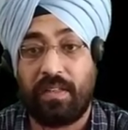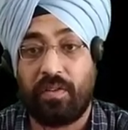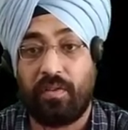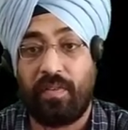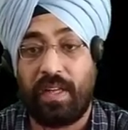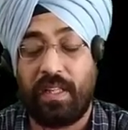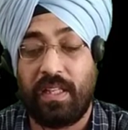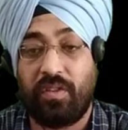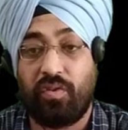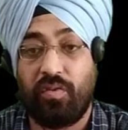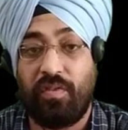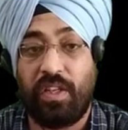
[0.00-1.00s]
So when these
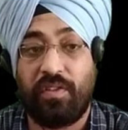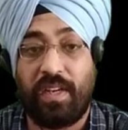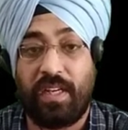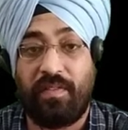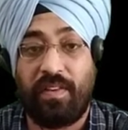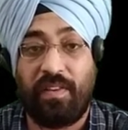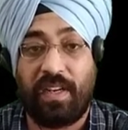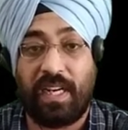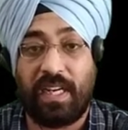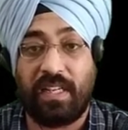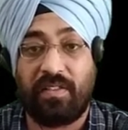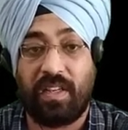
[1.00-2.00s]
two will join, we will
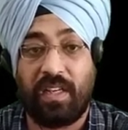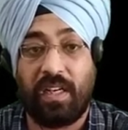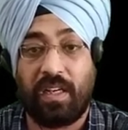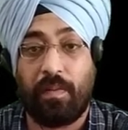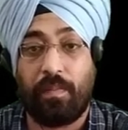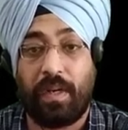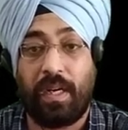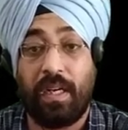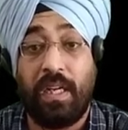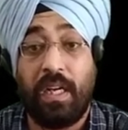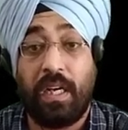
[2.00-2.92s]
get a single component.